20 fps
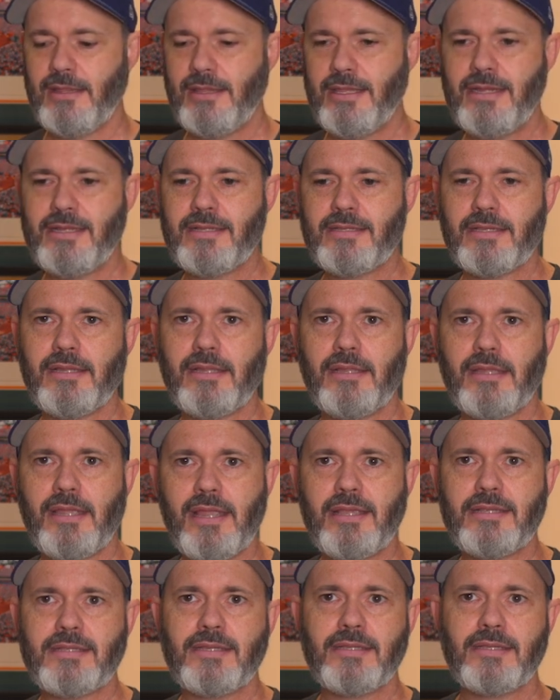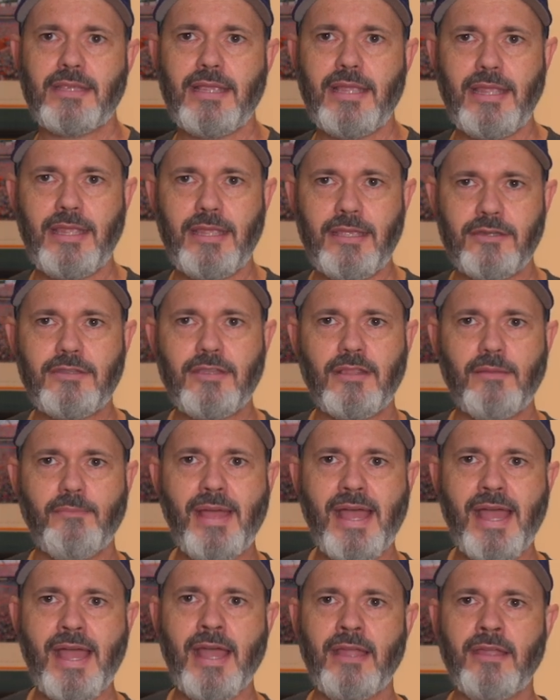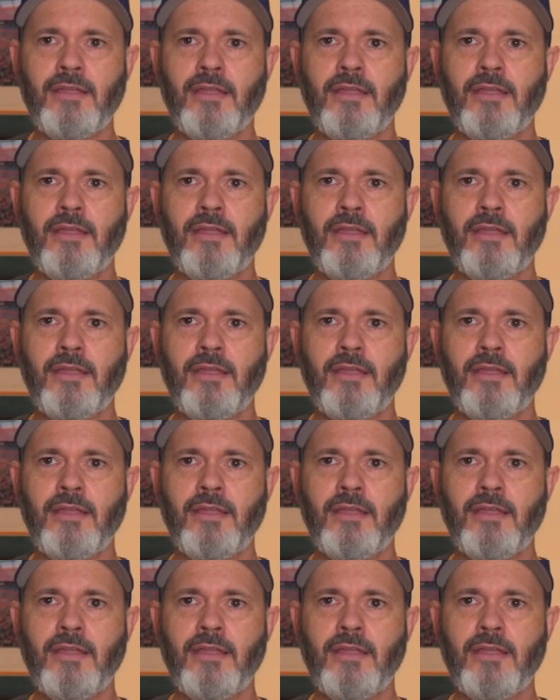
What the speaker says: these cases into the bag